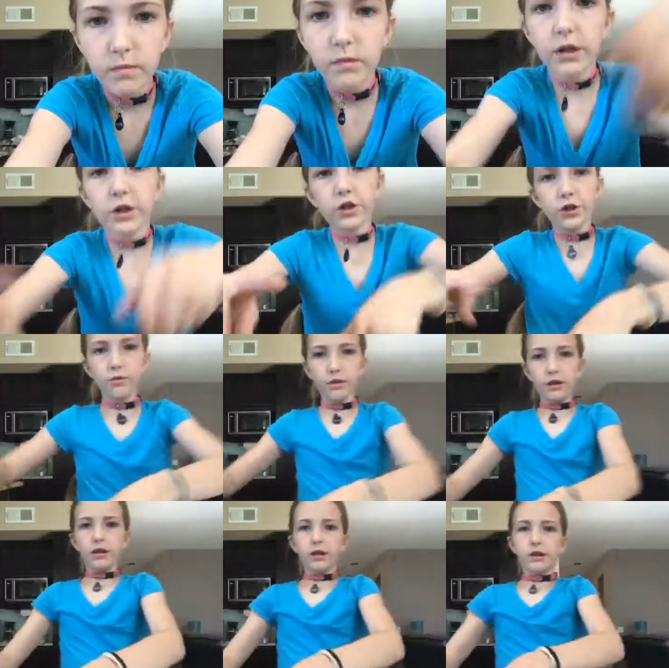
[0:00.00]
What you
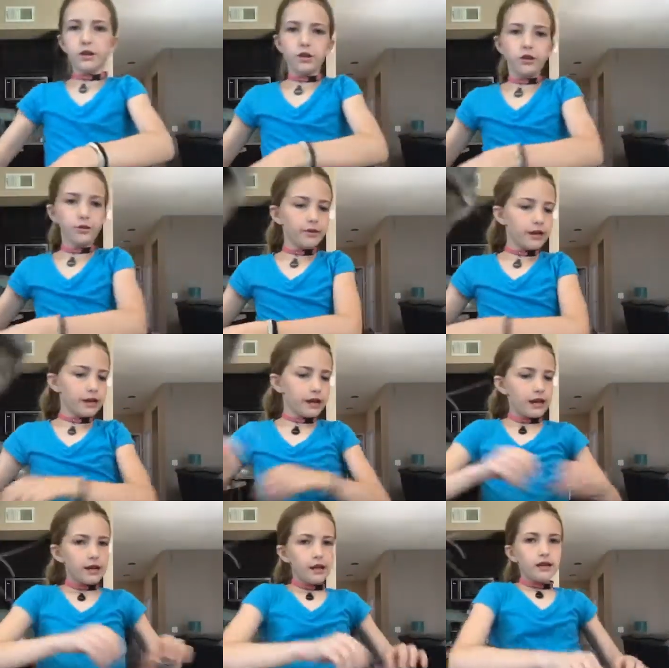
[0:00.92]
want to do
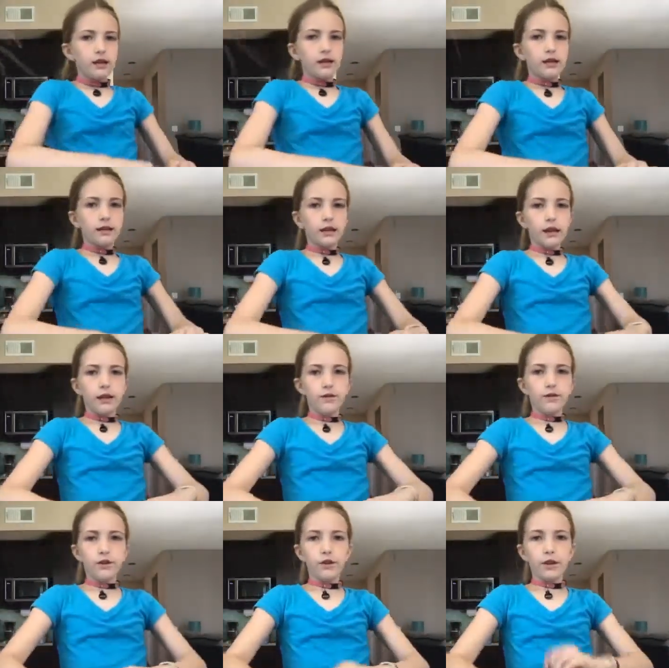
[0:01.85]
is
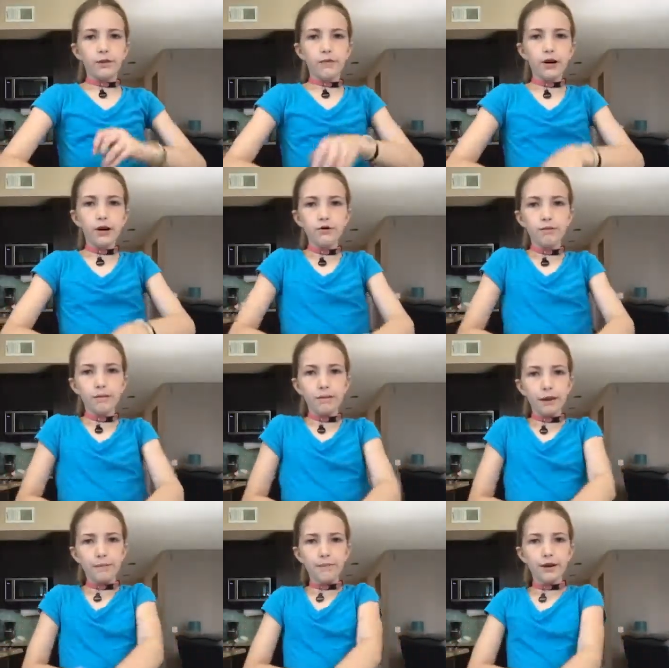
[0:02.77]
unroll your parchment
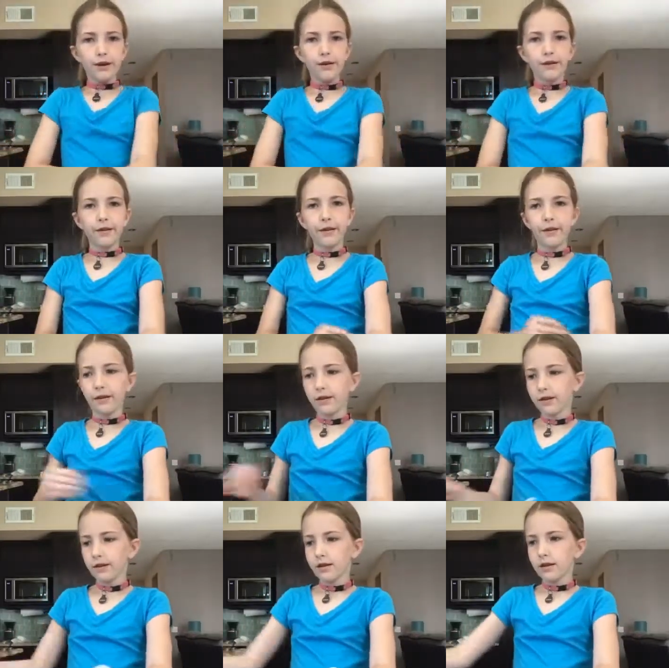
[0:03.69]
paper.
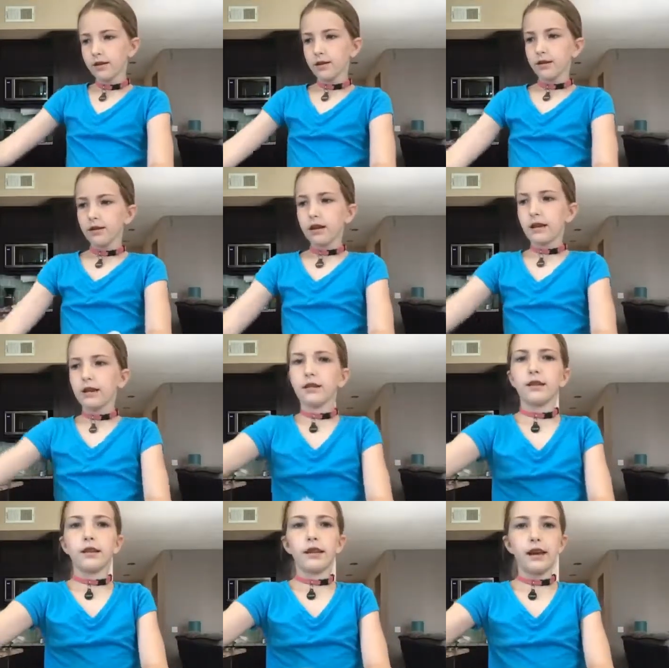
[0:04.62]
Take
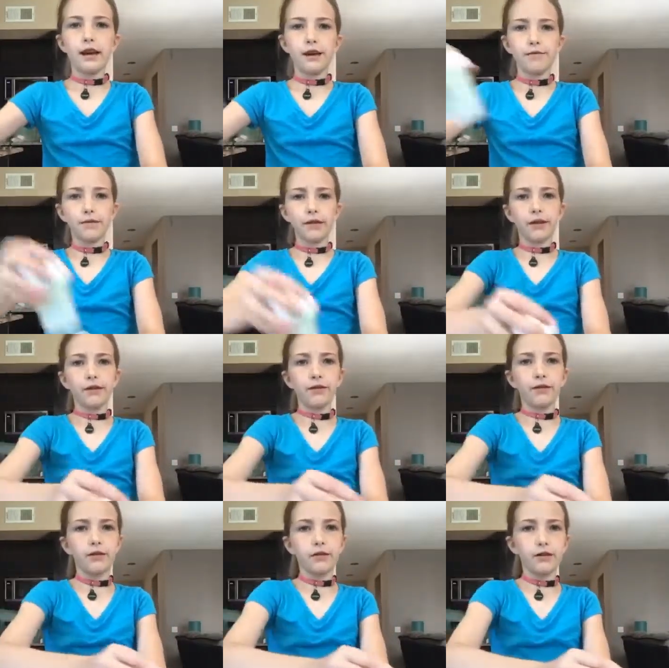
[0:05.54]
something heavy. I
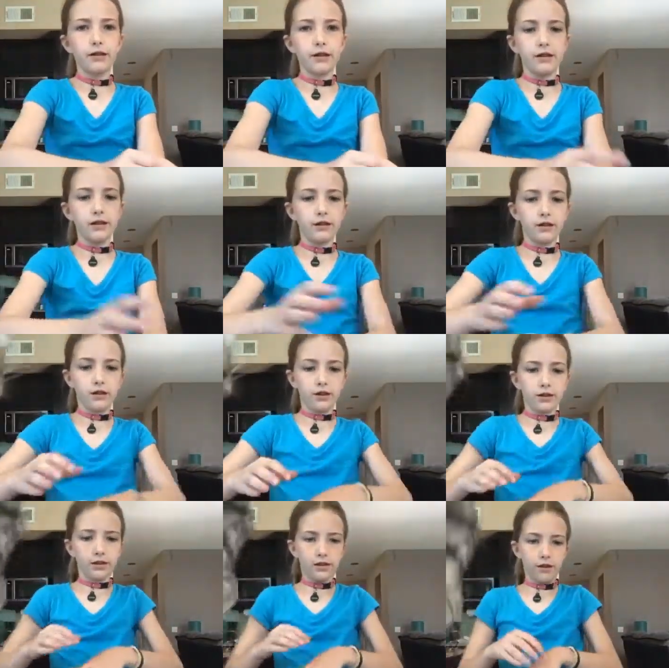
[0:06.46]
will use this. It's
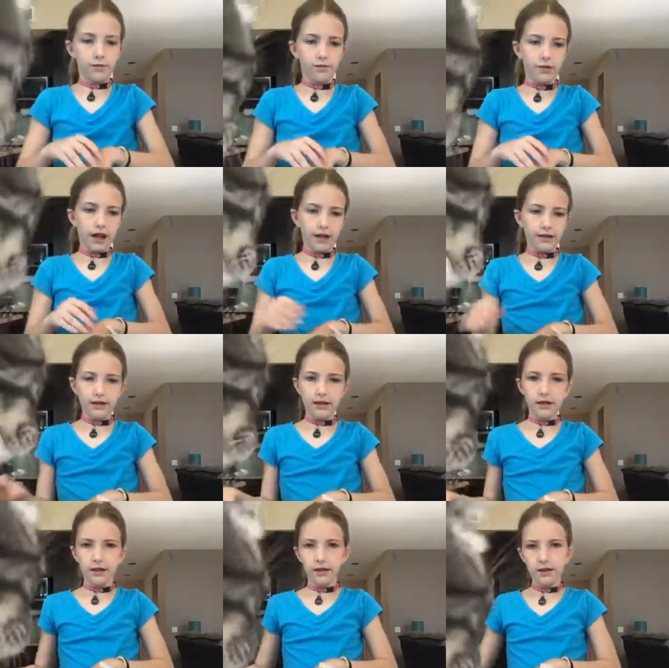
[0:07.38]
just um, plastic.